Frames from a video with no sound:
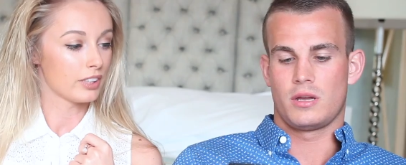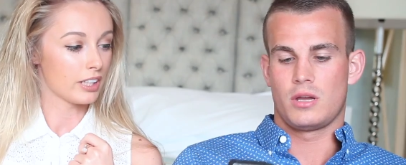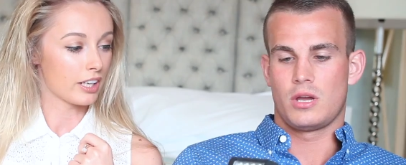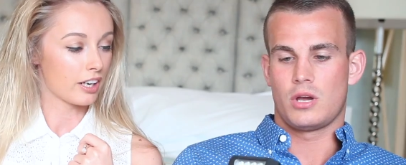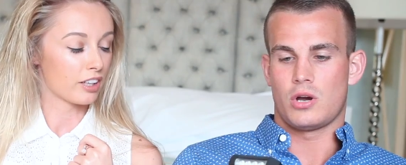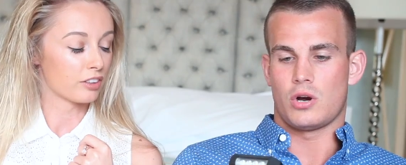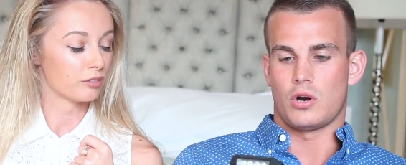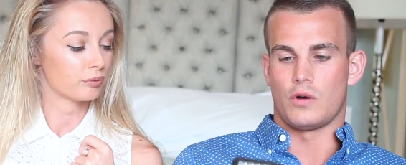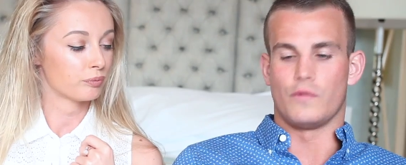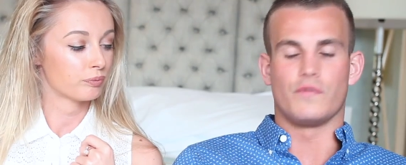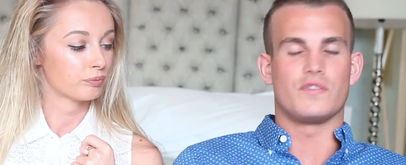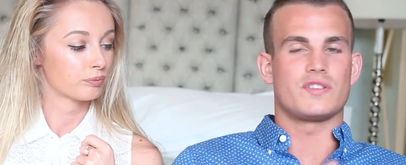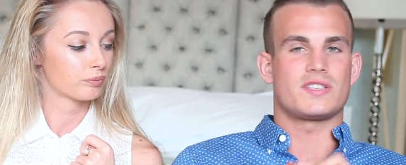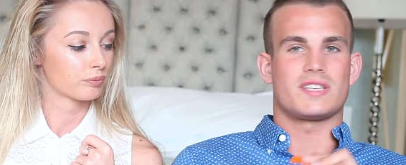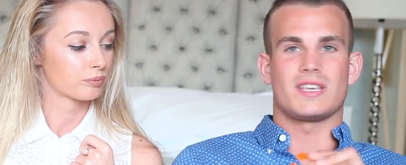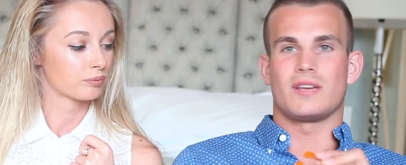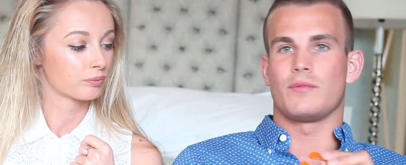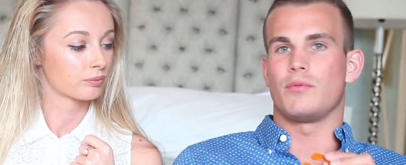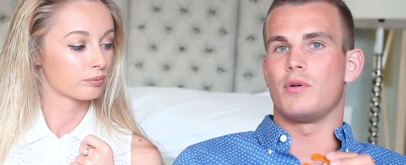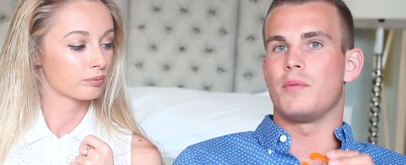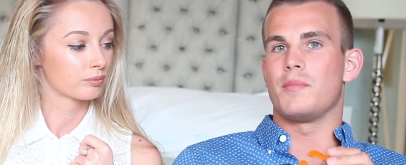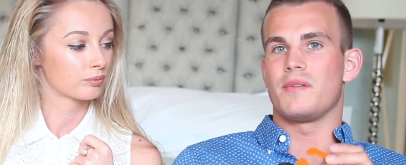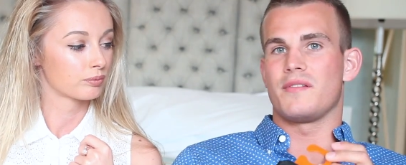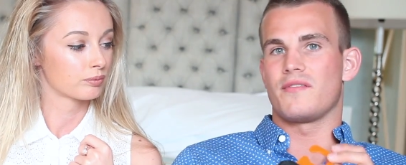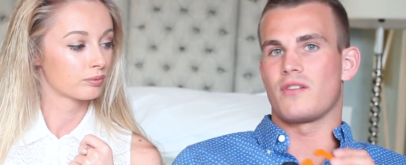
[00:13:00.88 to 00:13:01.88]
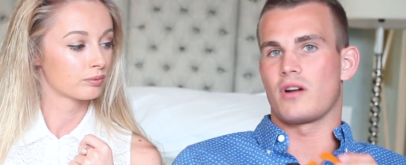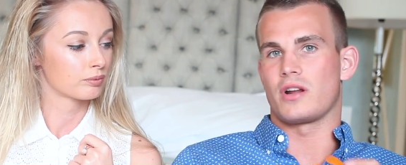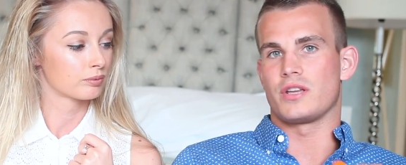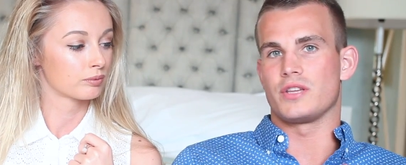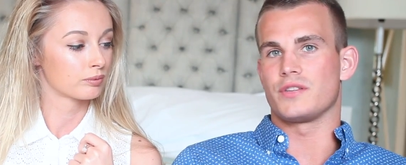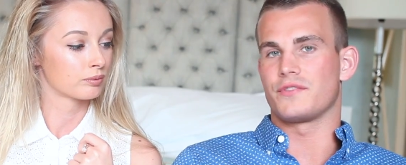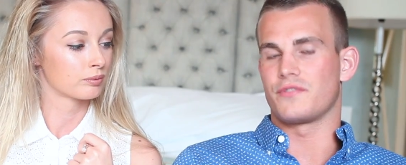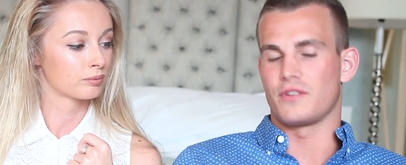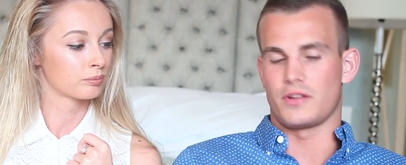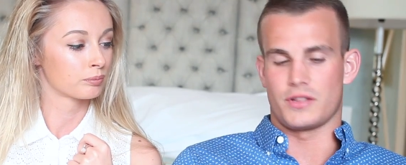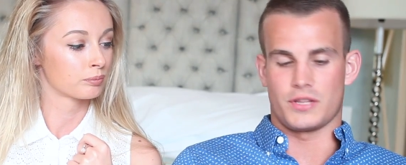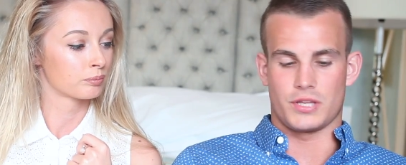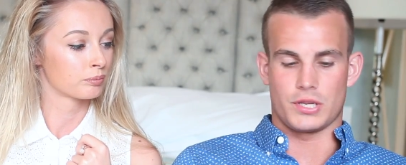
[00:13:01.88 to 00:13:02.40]
Speaker 1: Yeah. Obviously, it will not be
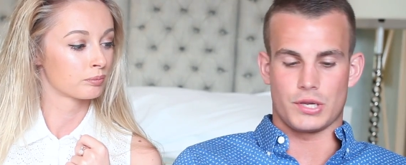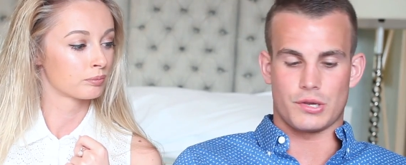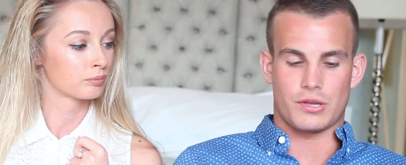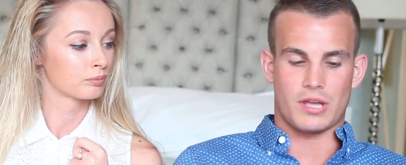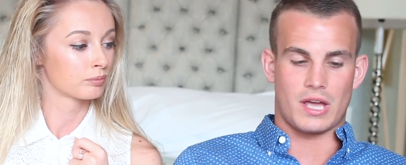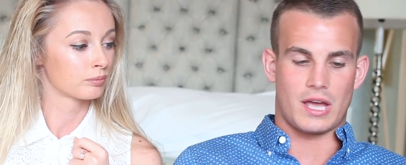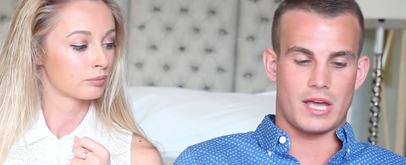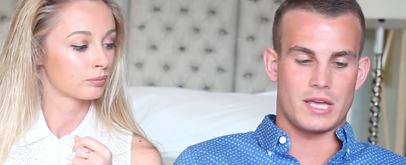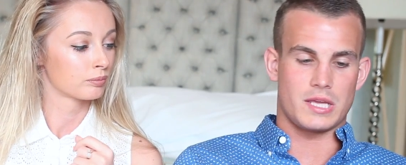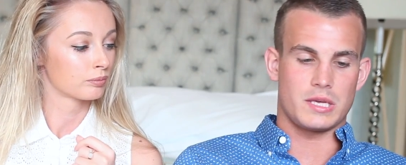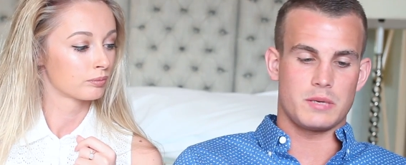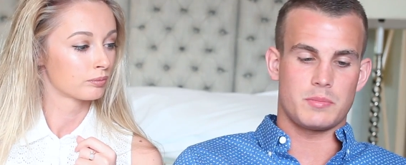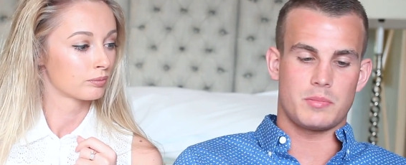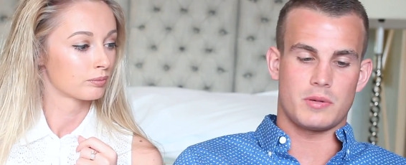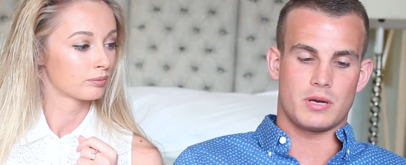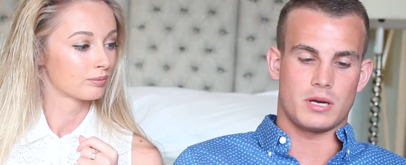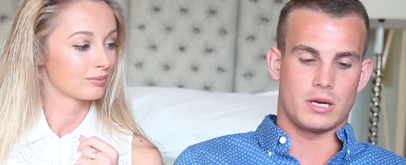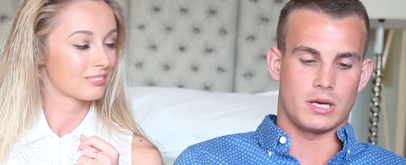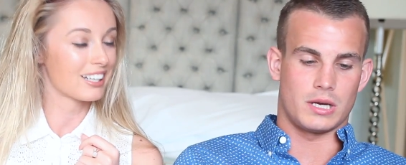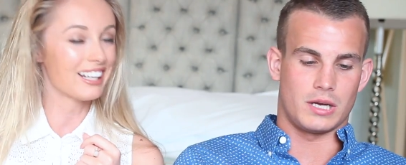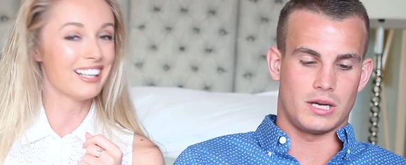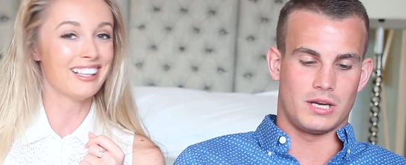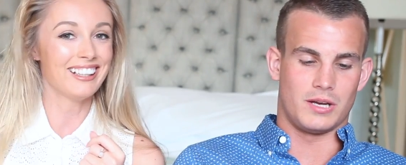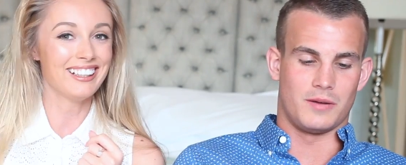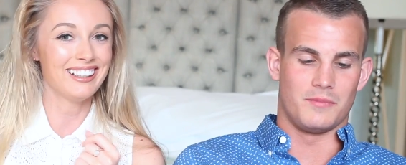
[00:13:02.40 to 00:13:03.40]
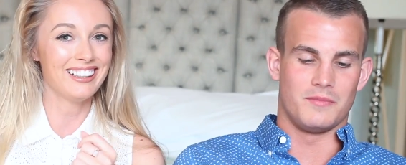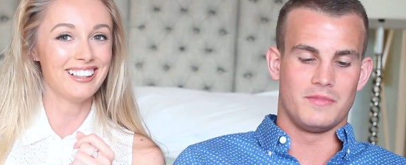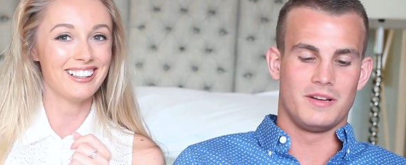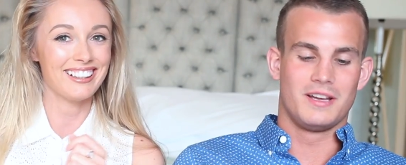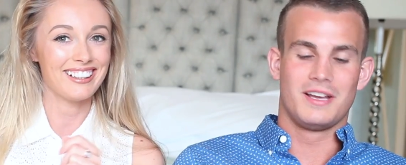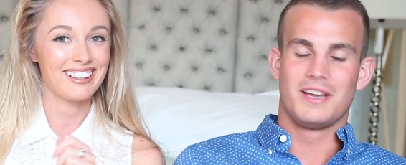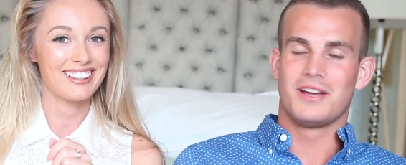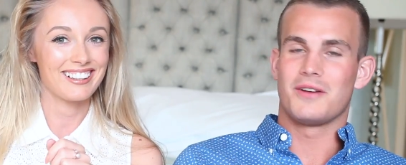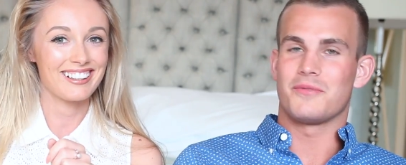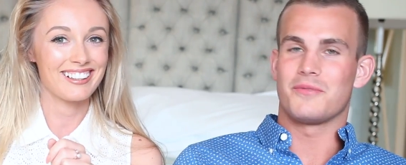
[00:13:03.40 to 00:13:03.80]
very useful in the UK um,